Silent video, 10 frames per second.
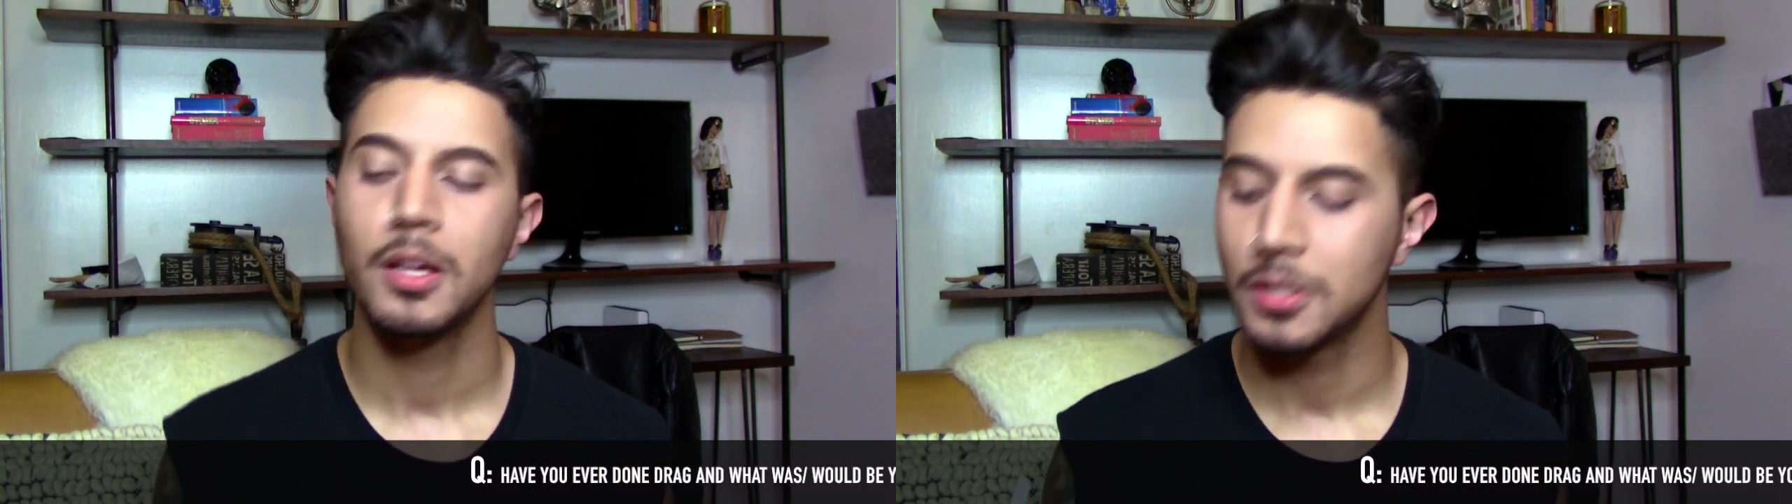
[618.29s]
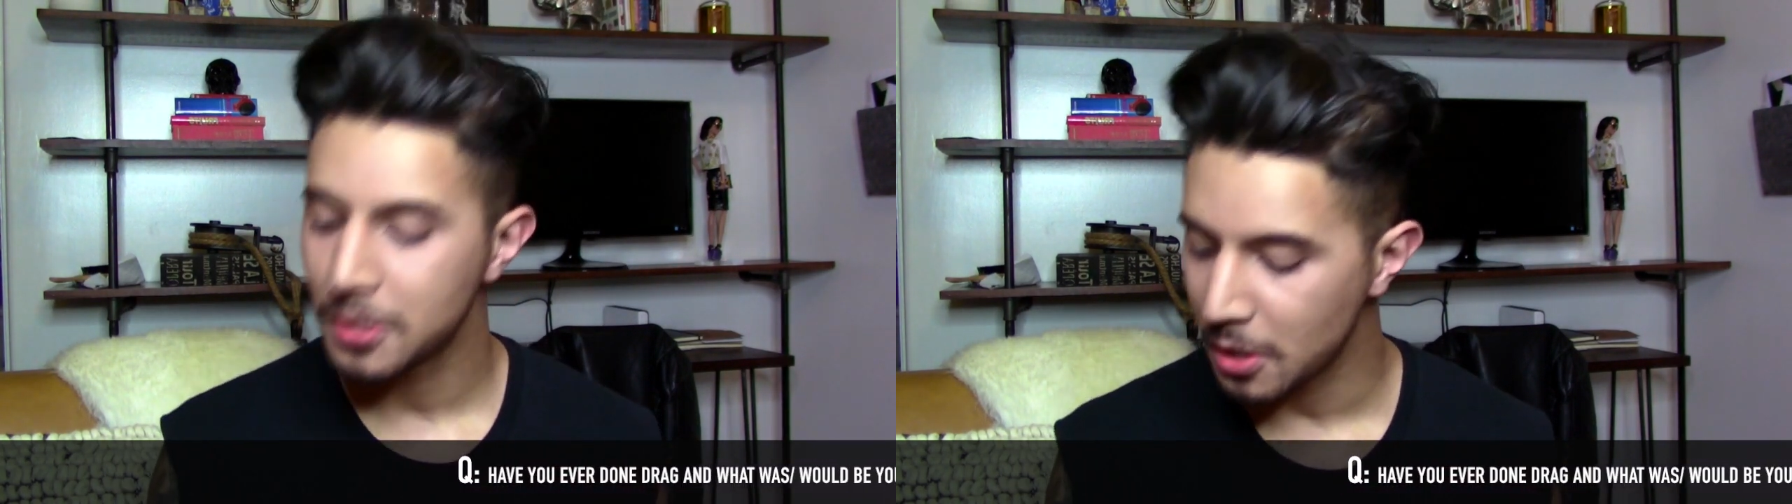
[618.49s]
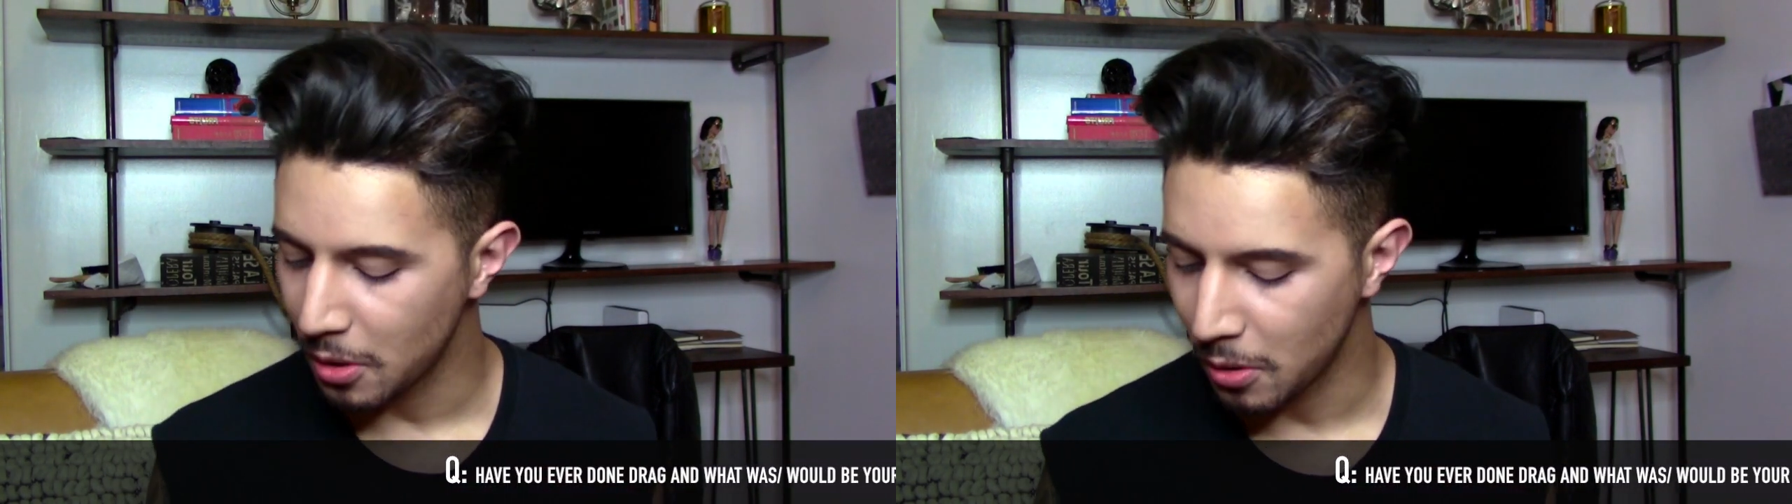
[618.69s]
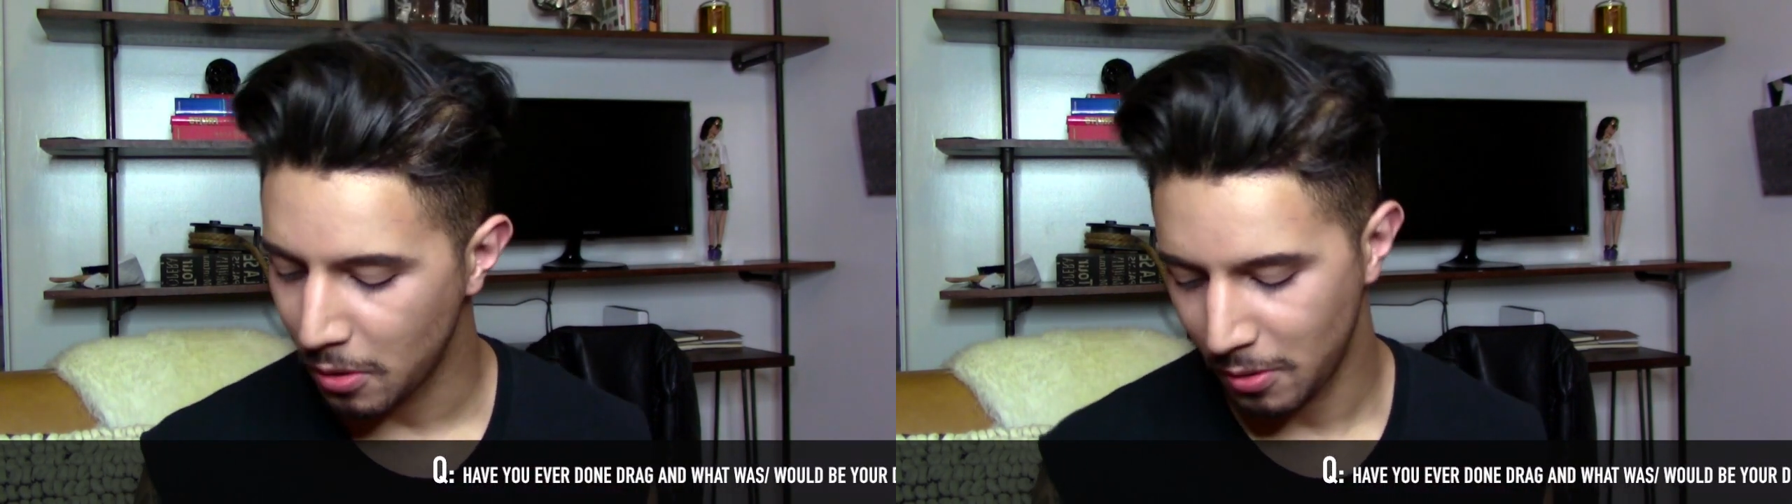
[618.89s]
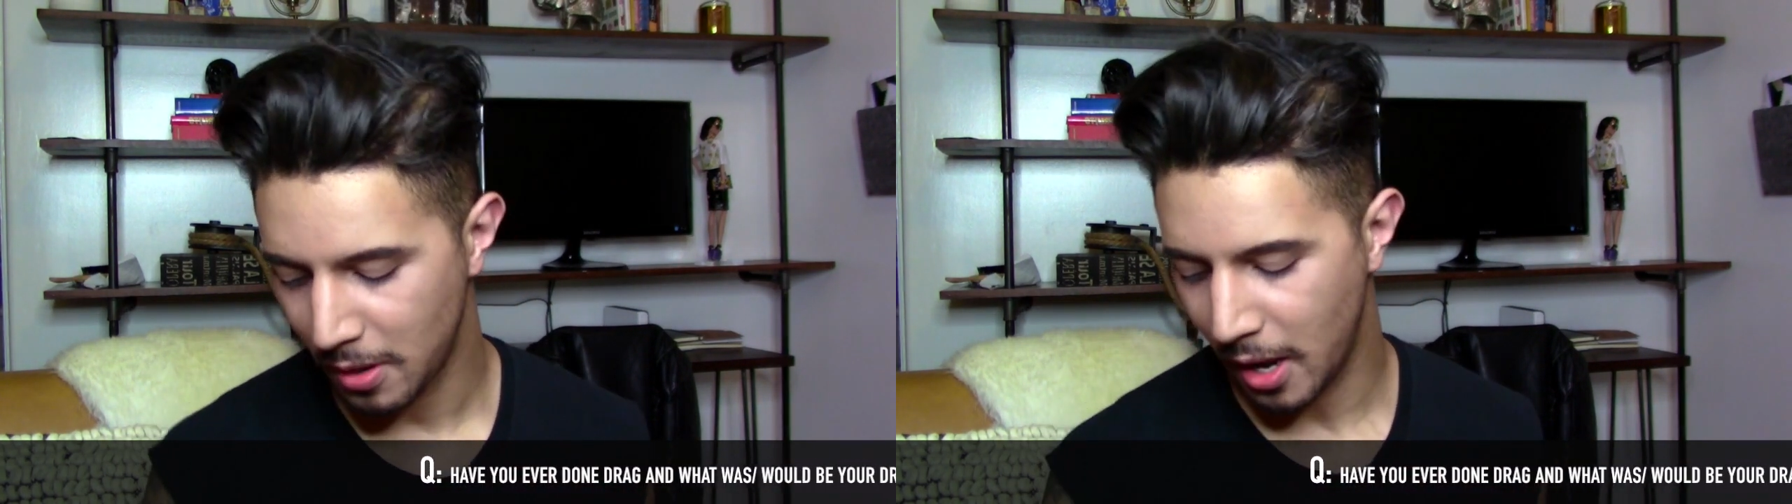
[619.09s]

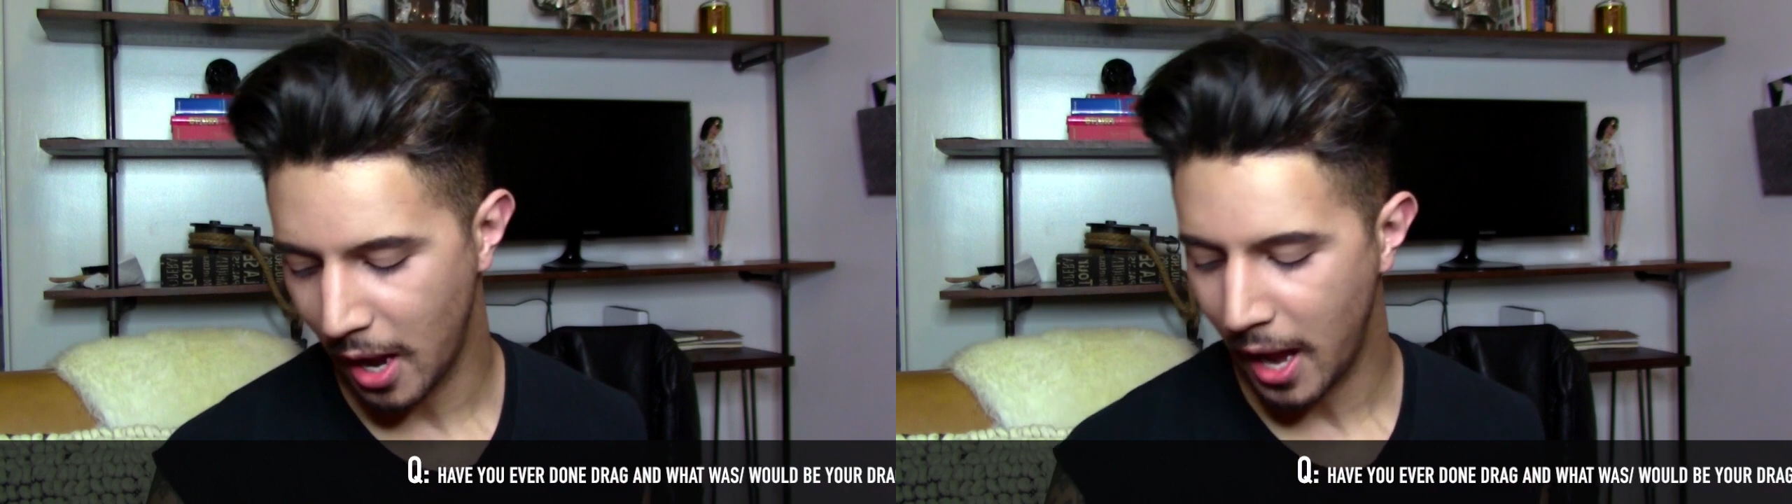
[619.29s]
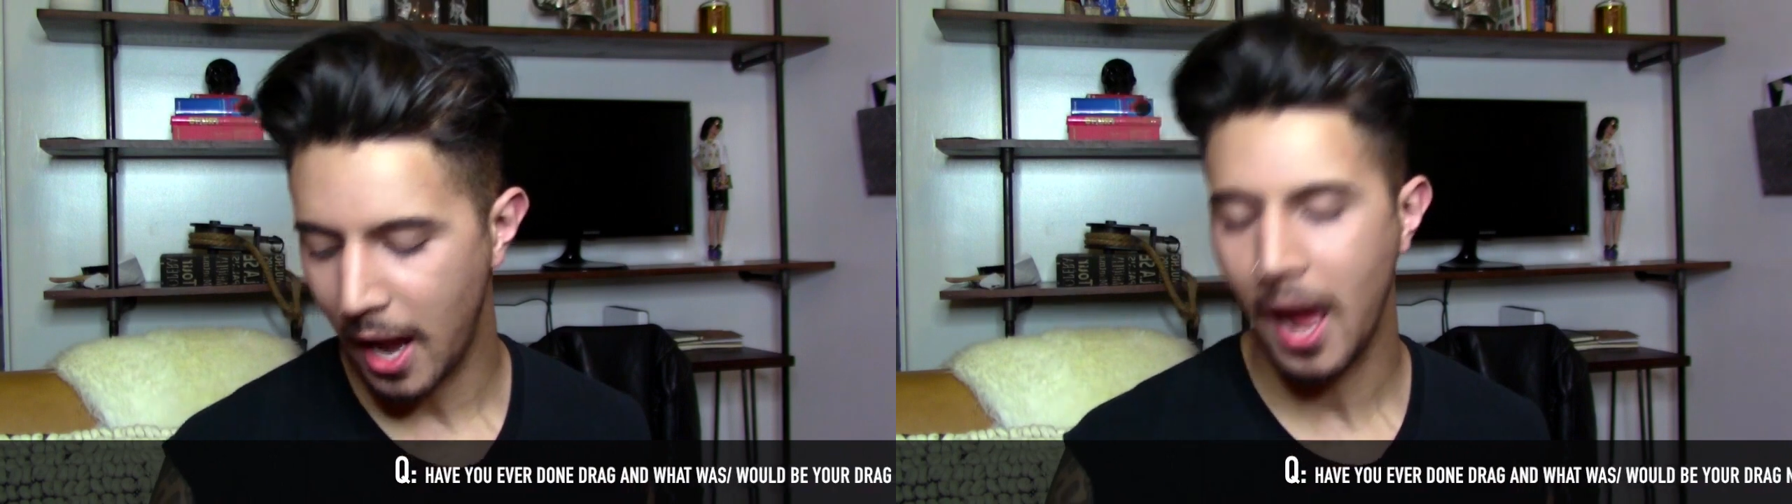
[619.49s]
So I